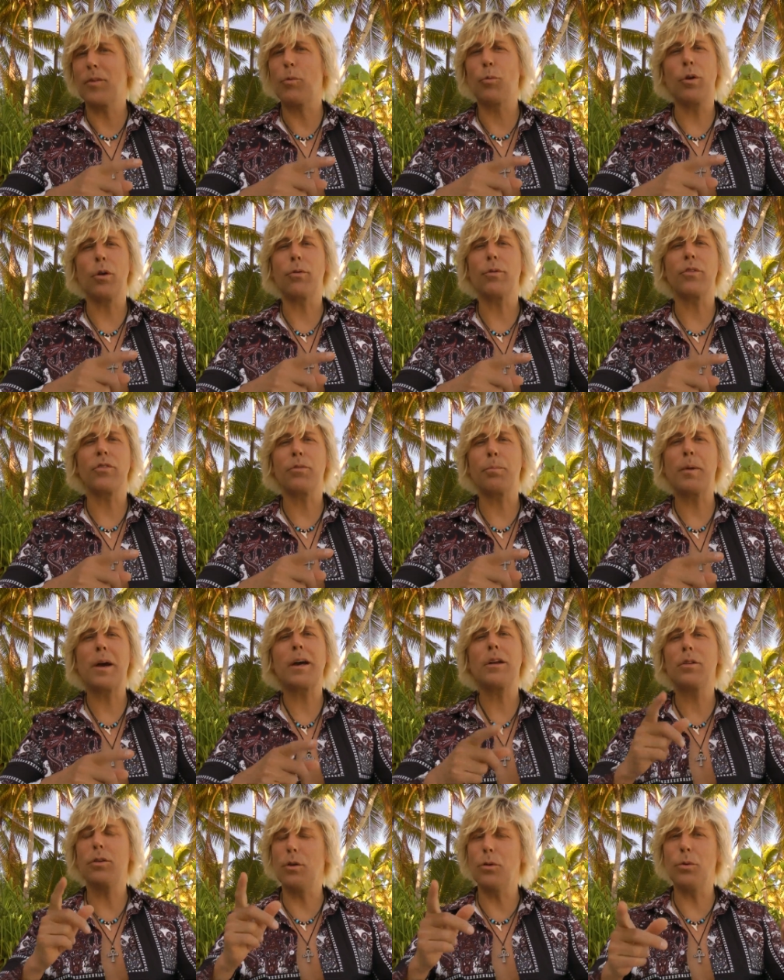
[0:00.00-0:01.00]
will
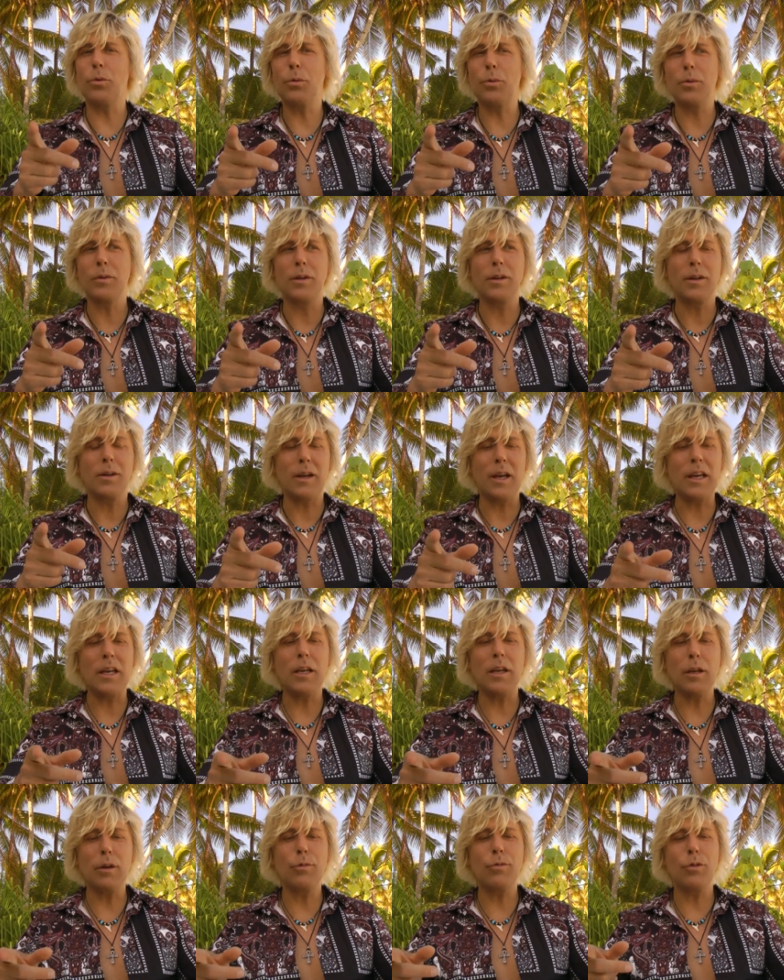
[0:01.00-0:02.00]
respect you and
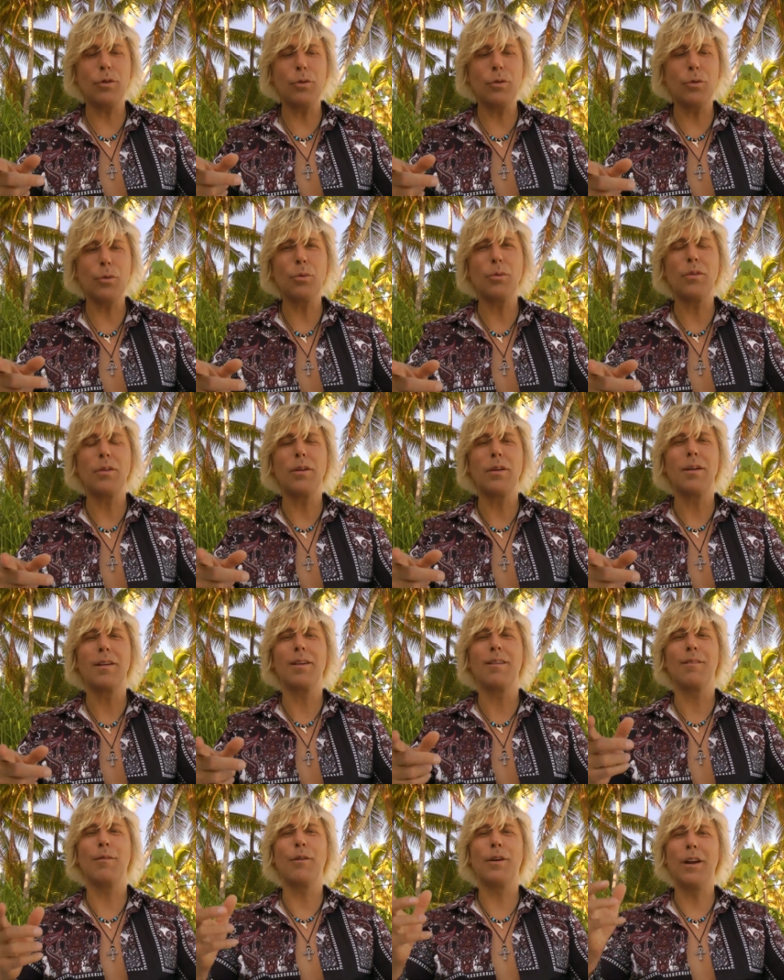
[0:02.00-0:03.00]
give you
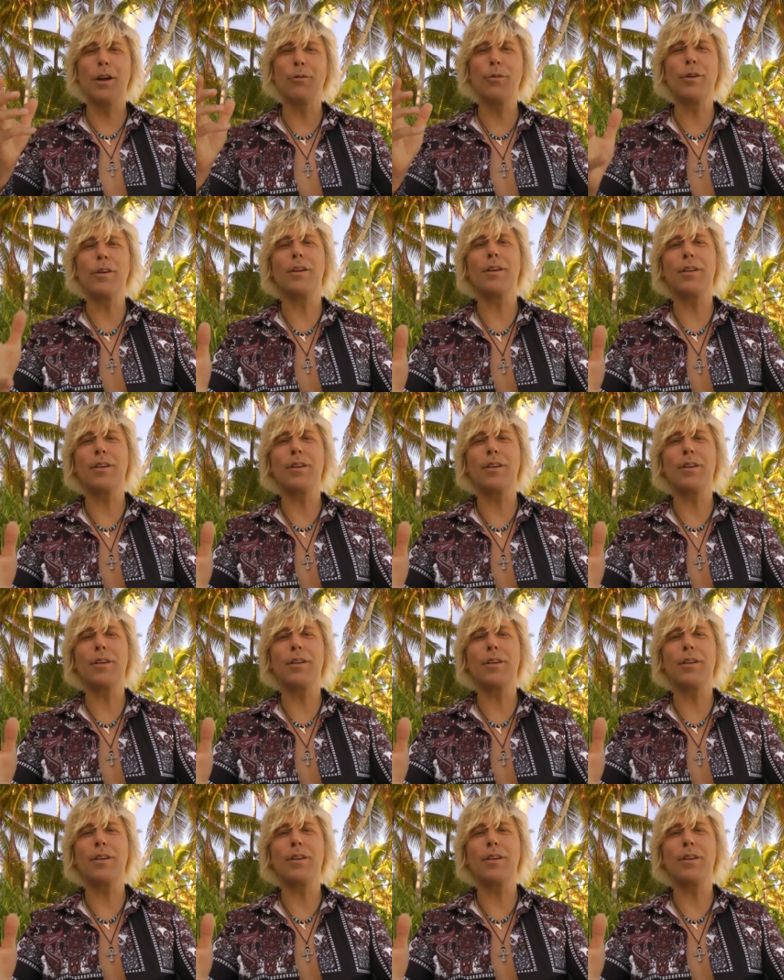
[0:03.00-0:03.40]
whatever it